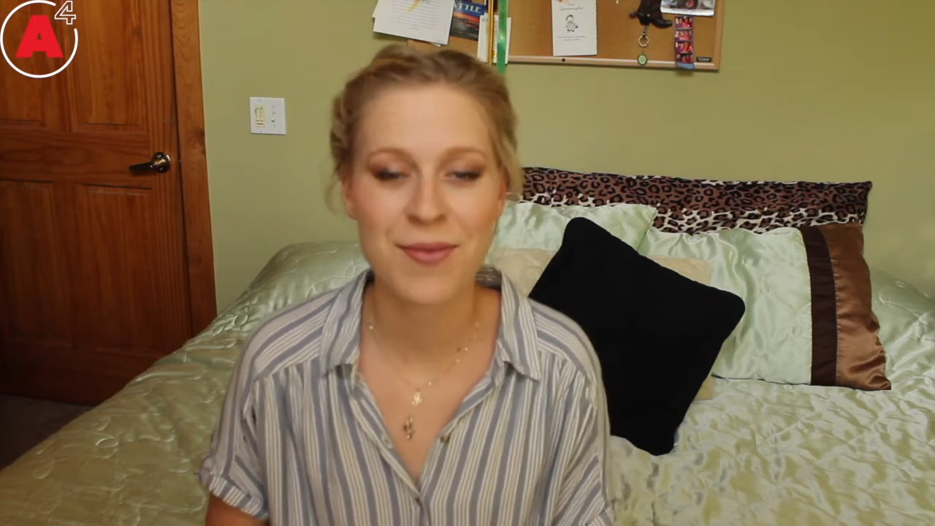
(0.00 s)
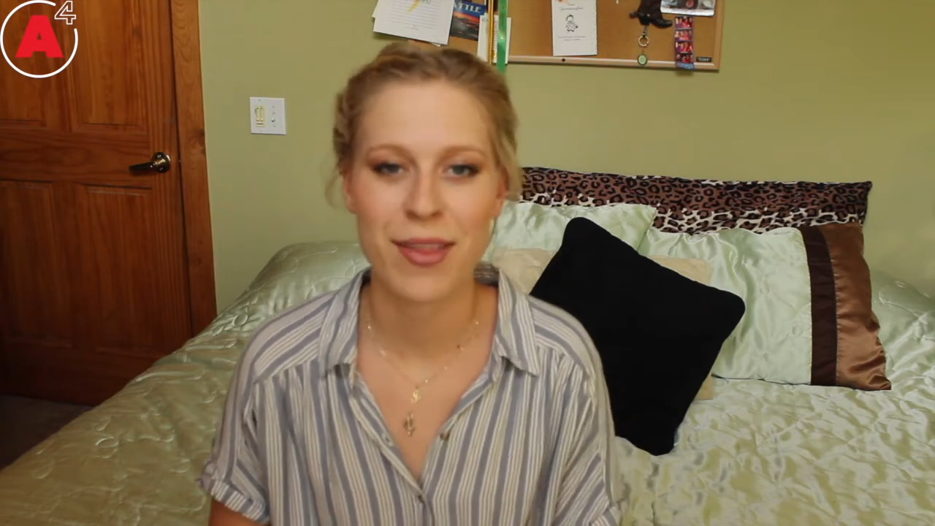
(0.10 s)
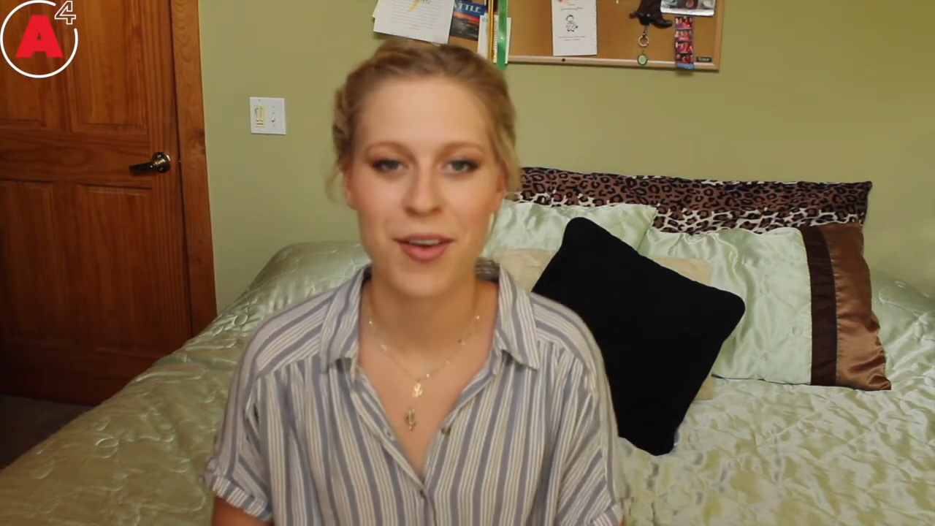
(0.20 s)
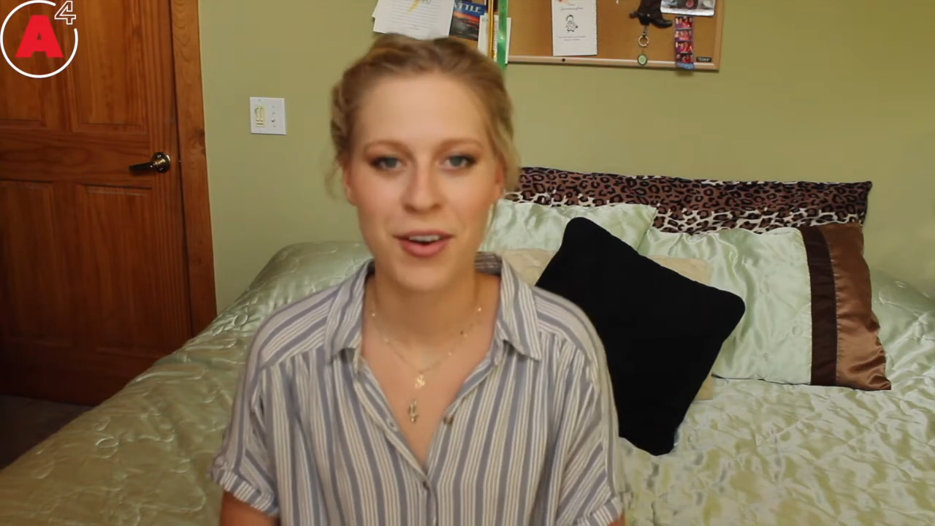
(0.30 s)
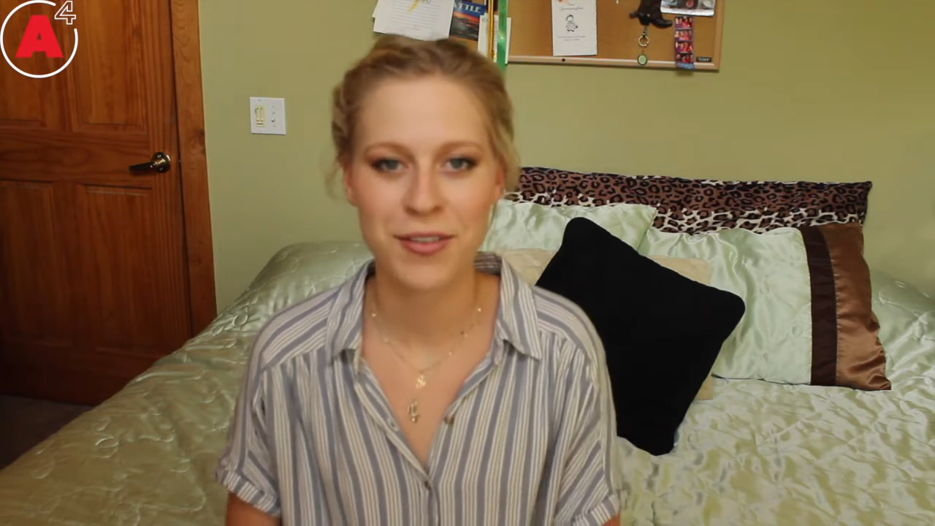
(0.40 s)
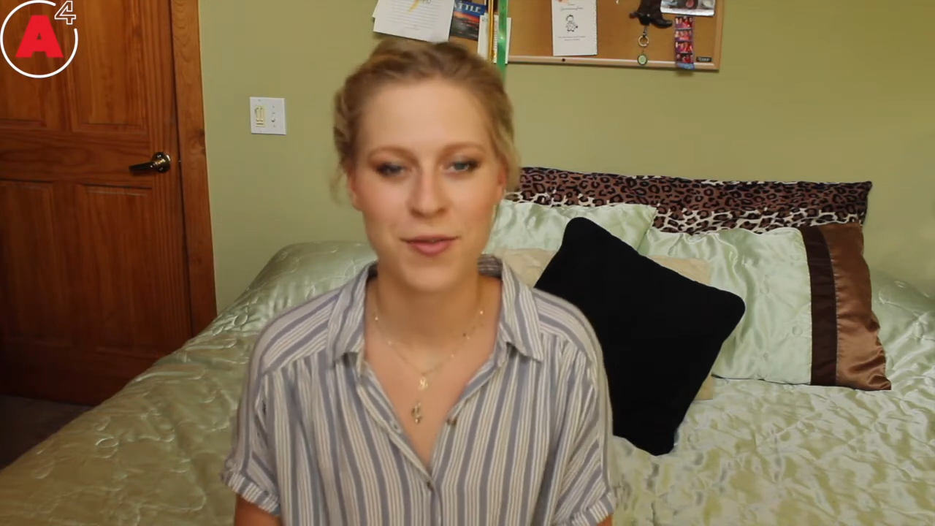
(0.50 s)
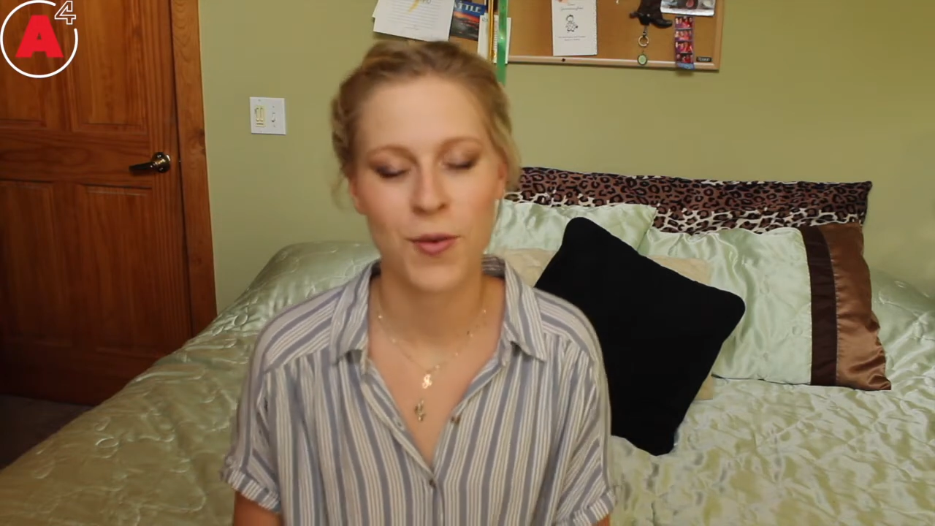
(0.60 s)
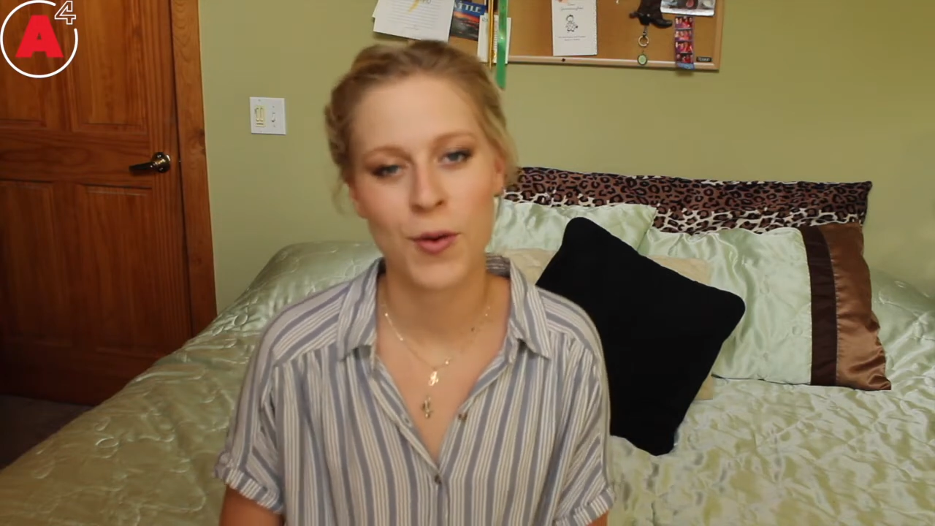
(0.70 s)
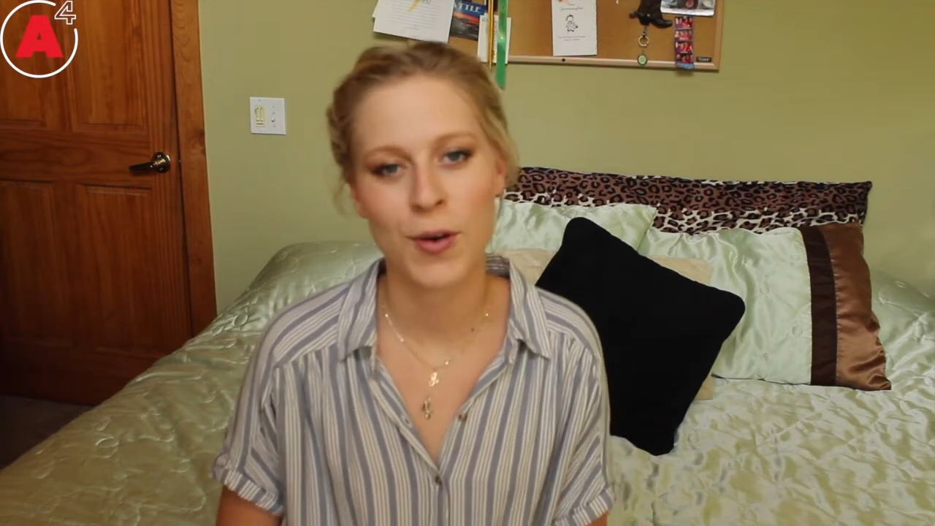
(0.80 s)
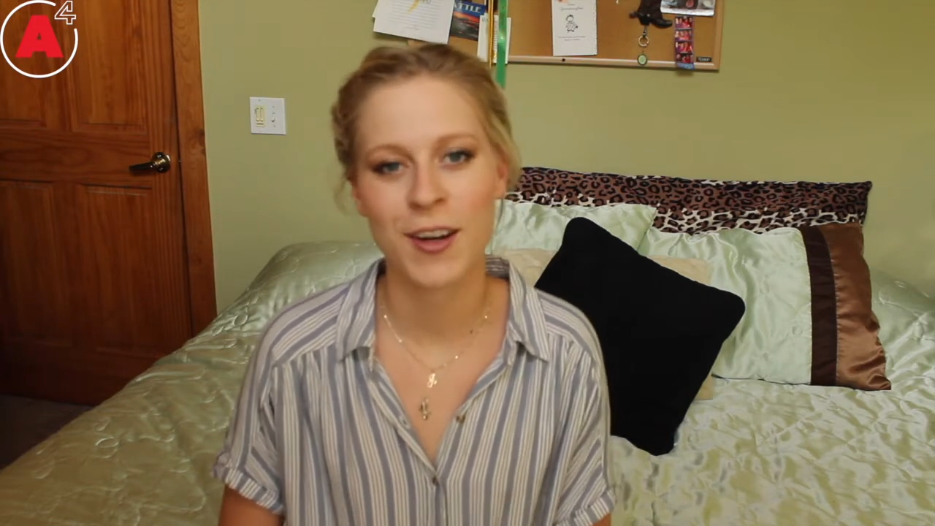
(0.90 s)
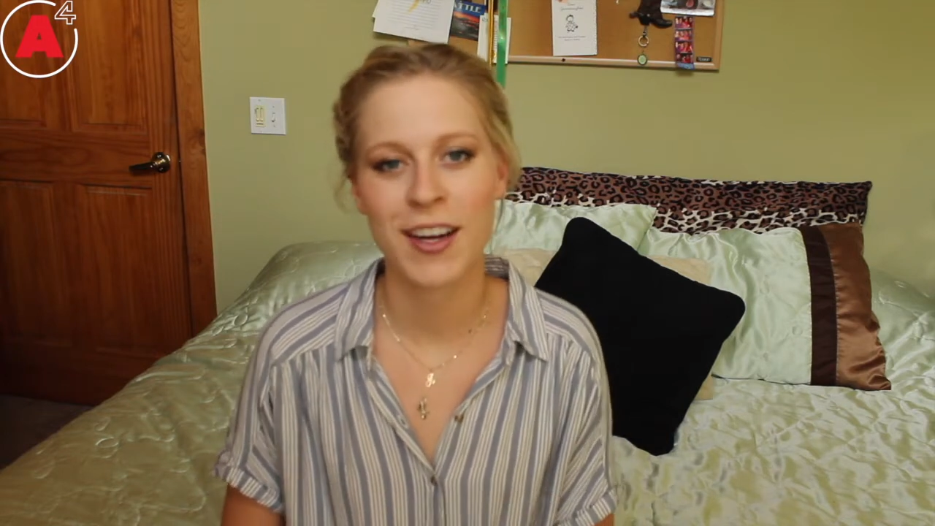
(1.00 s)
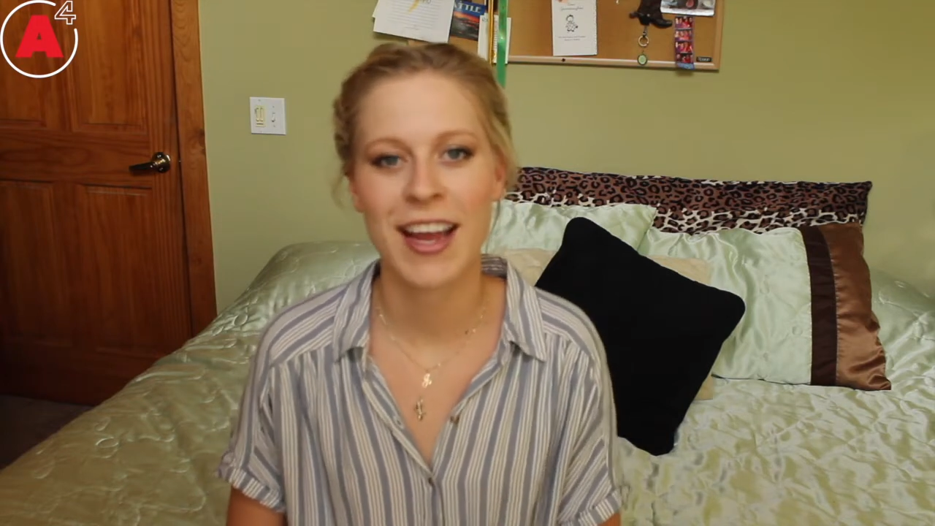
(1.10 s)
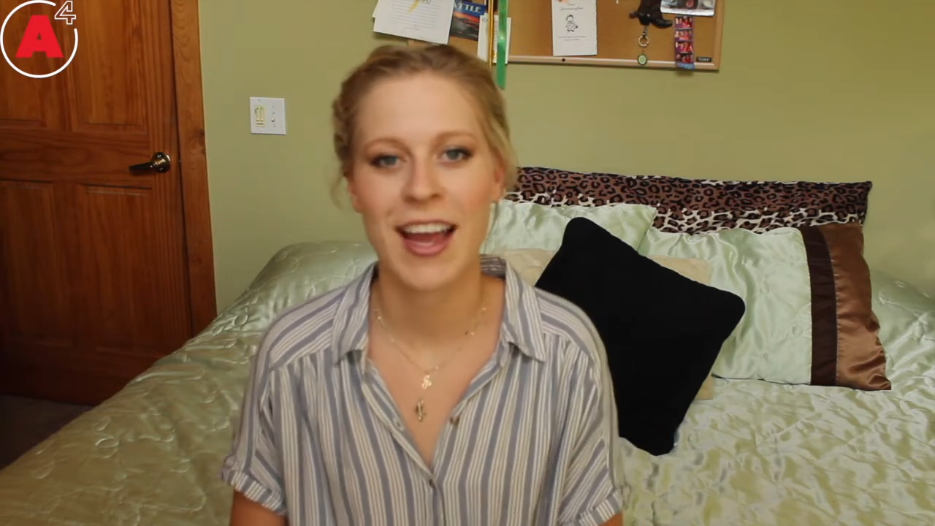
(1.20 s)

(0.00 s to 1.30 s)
with Art for,